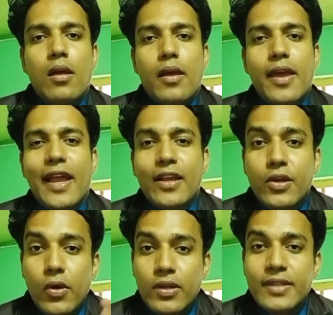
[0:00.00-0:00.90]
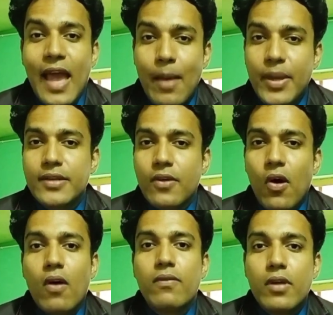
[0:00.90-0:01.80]
a good habit
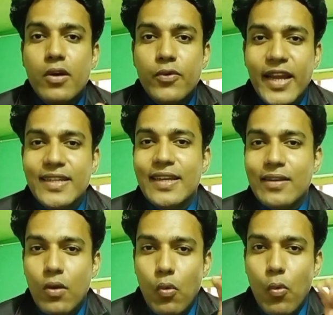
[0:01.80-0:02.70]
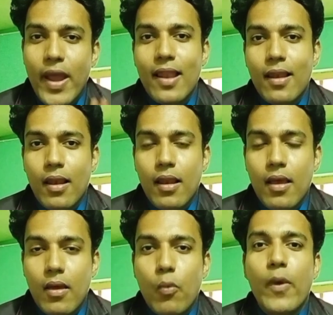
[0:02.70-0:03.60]
of reading well
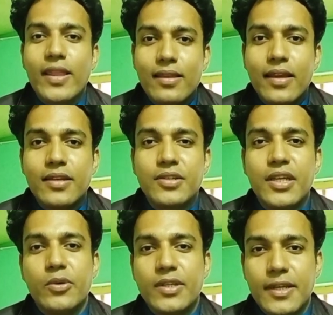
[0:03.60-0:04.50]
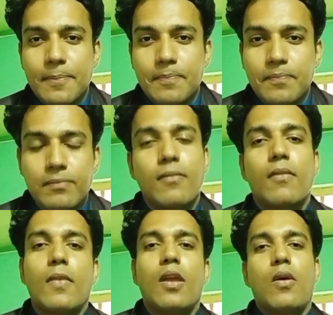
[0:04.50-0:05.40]
with continuity.
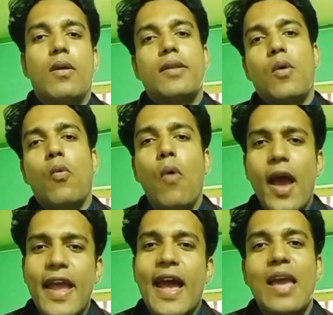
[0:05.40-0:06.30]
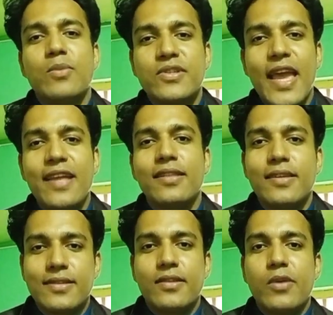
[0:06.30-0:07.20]
Now, why I am saying
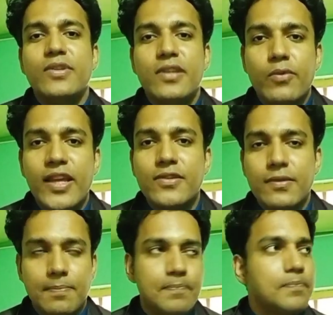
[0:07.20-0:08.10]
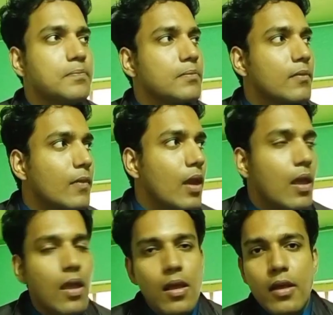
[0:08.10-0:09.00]
this, there is a reason.
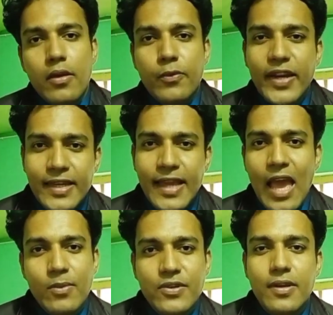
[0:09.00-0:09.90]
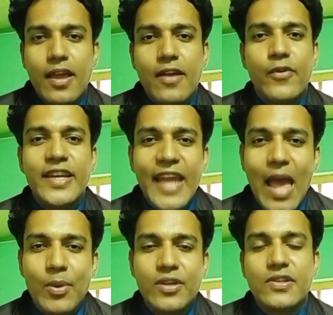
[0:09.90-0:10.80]
Reading
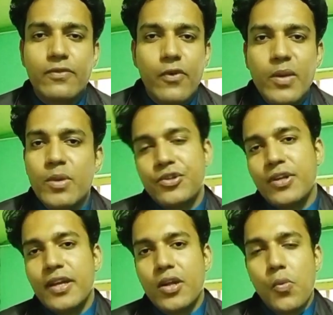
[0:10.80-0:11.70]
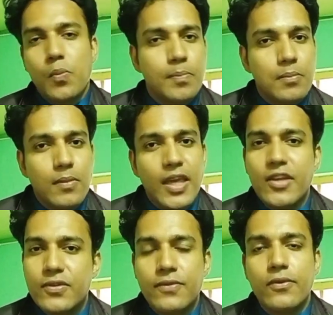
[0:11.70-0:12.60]
habit is very much
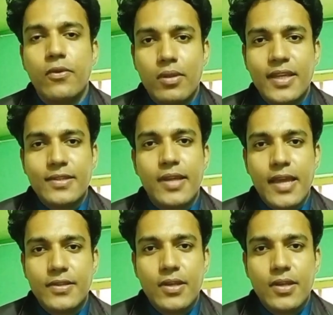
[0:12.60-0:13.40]
useful these days.